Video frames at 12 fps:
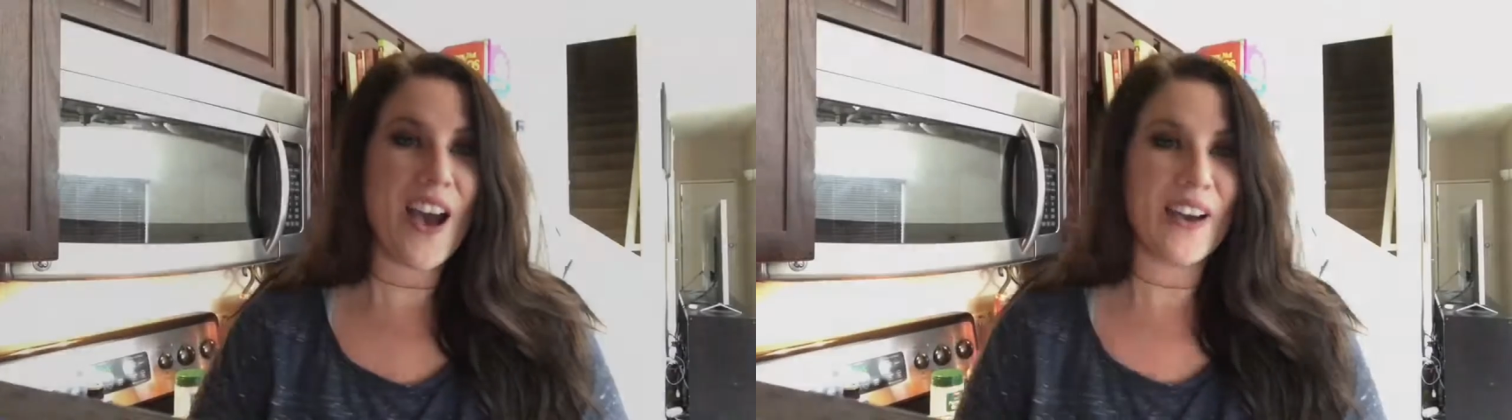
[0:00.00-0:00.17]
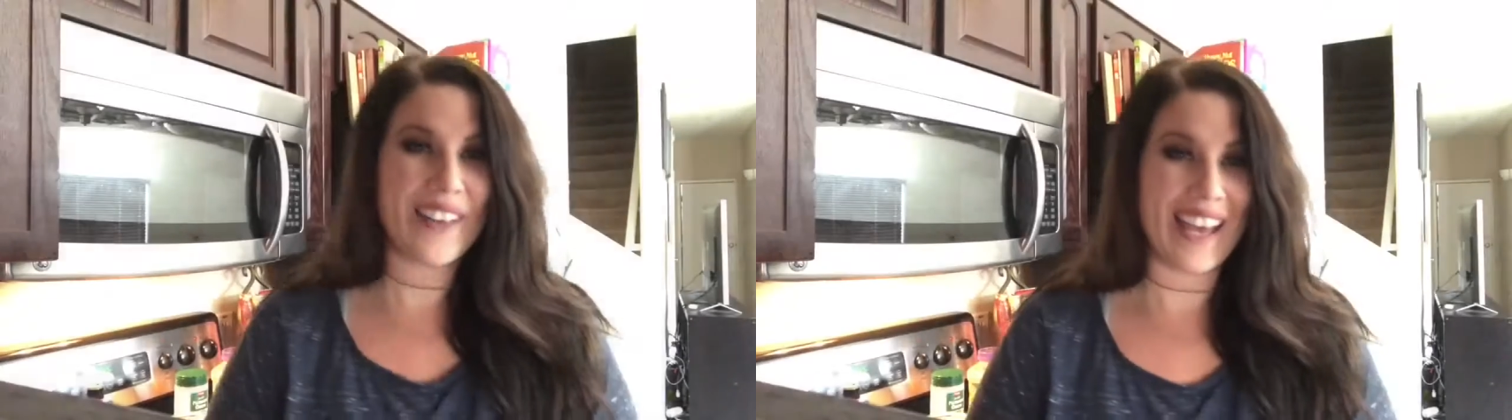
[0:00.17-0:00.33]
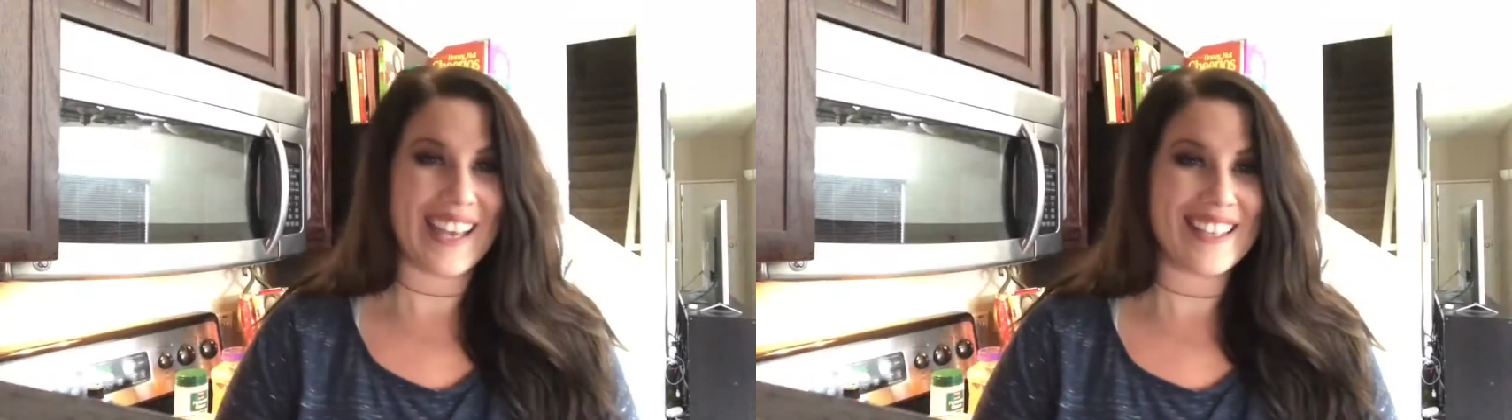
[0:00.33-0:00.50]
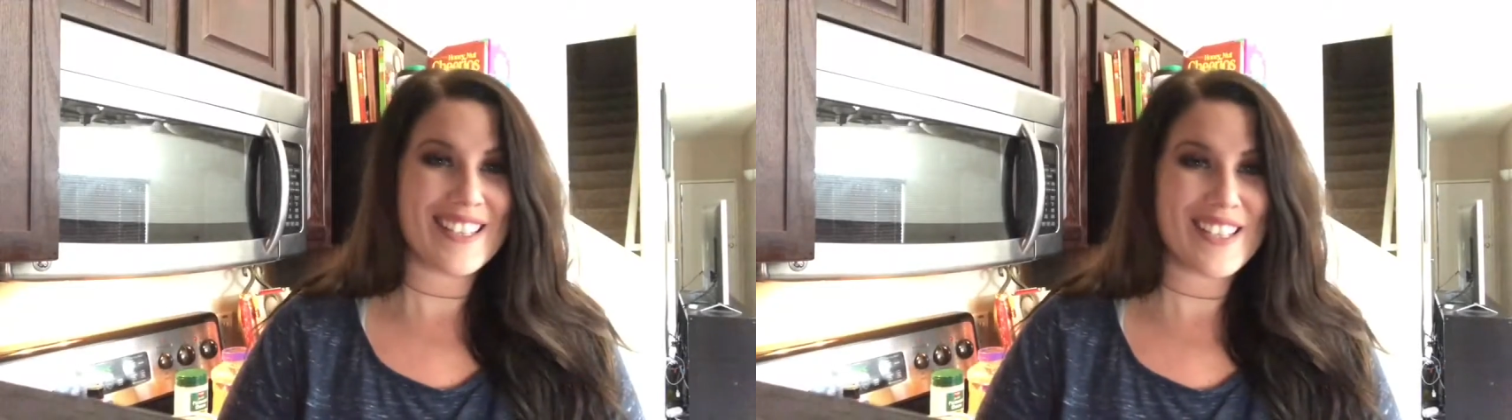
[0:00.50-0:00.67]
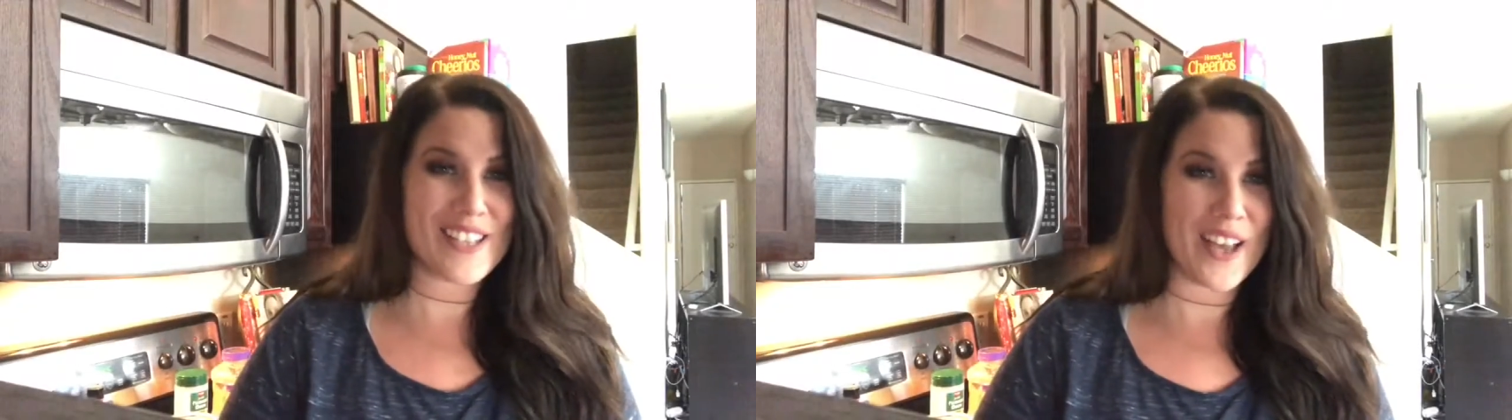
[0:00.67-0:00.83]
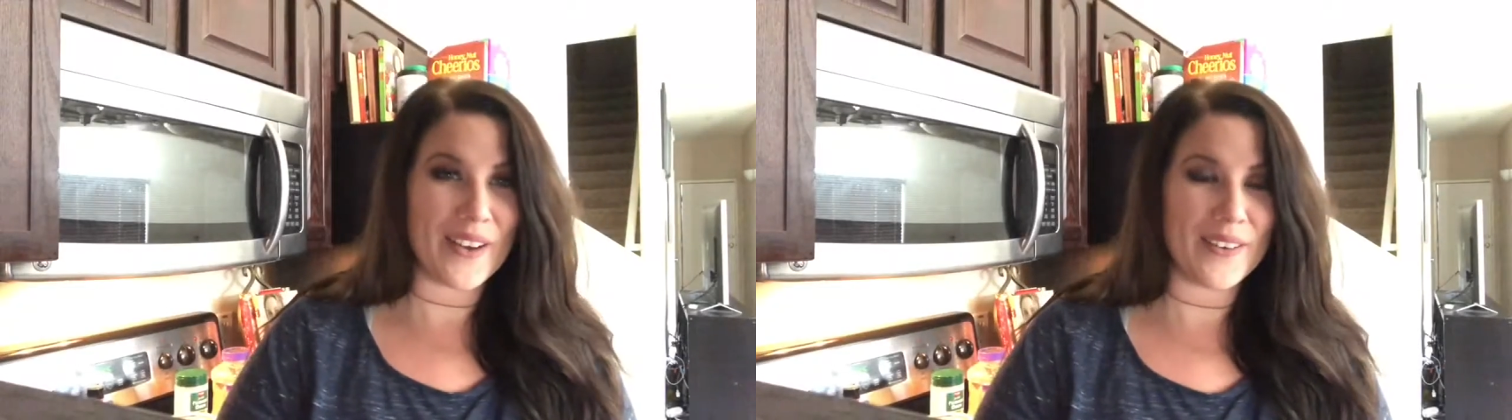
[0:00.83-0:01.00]
Okay,
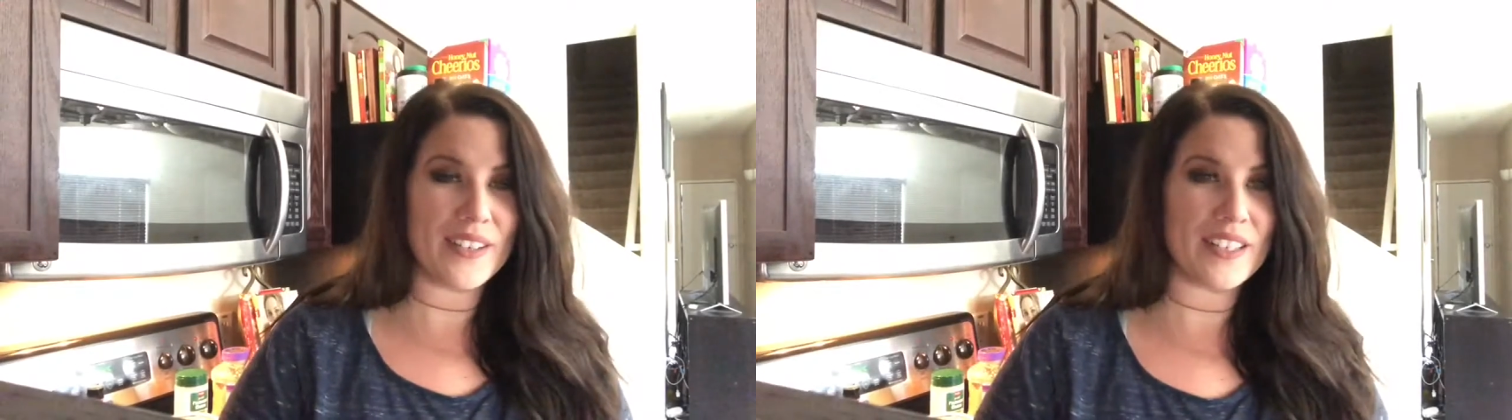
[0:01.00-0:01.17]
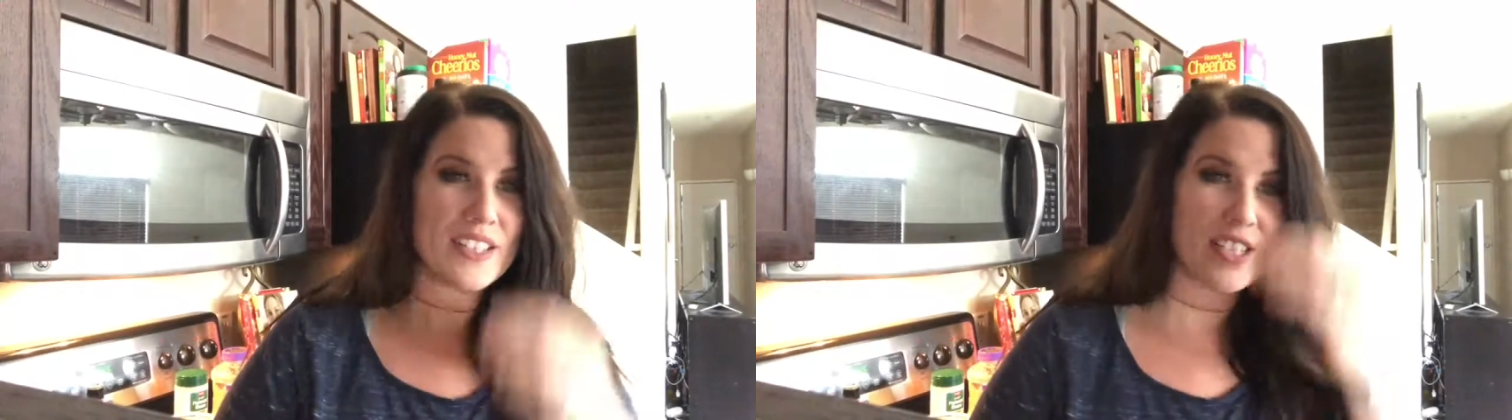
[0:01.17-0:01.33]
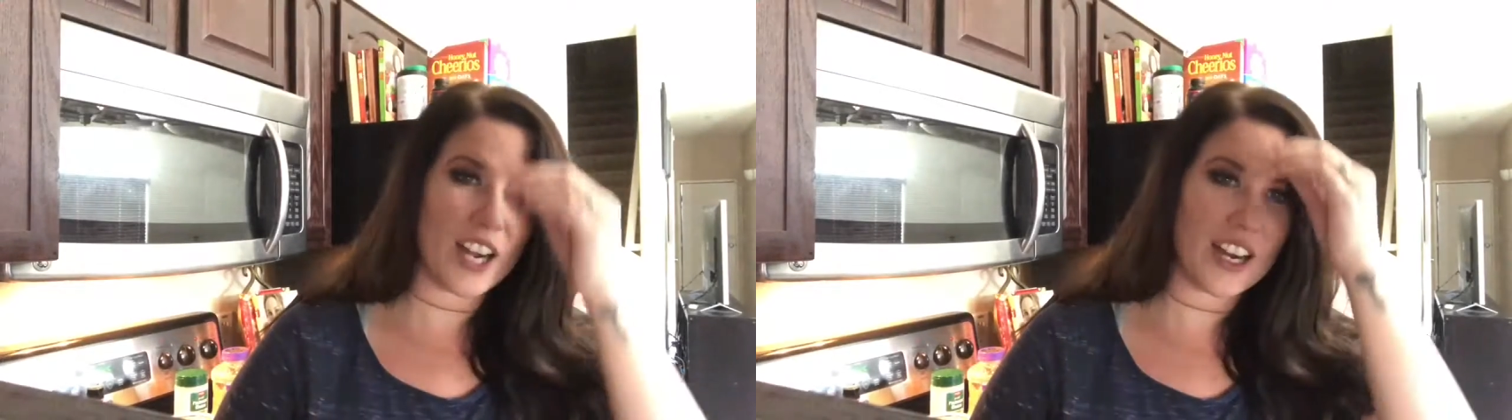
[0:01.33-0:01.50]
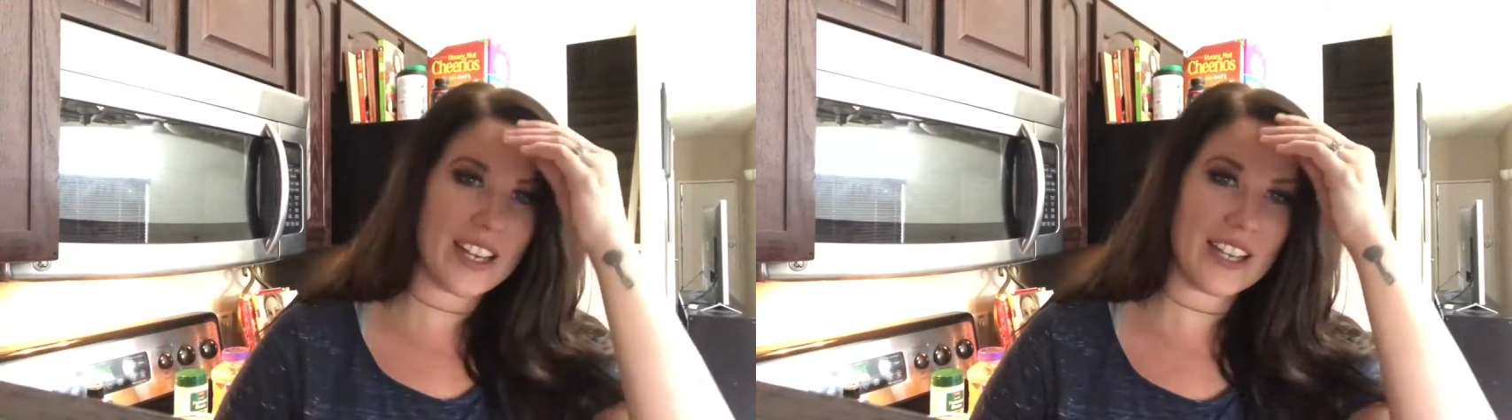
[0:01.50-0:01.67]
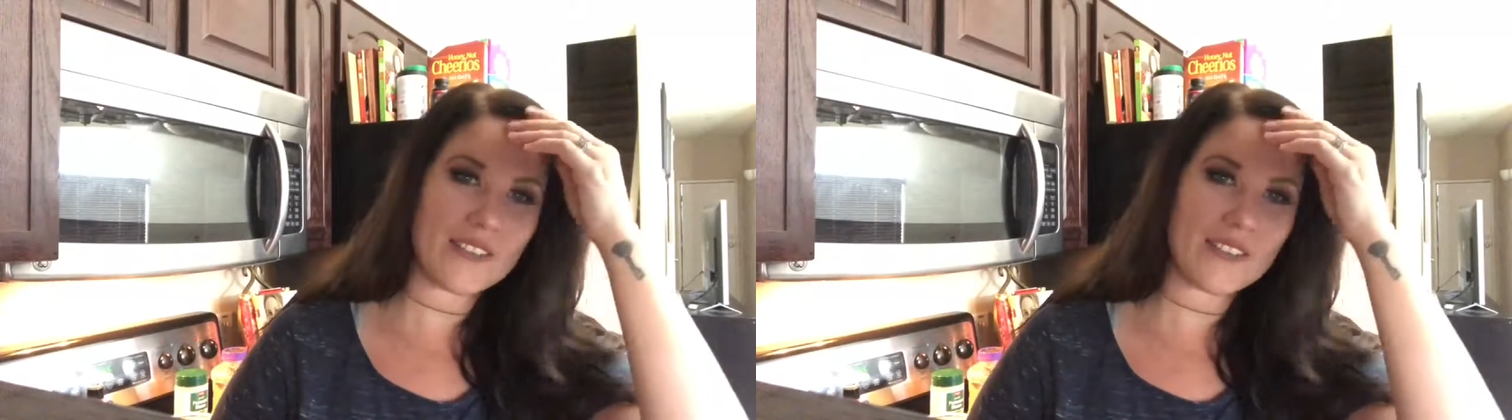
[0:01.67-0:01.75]
so sorry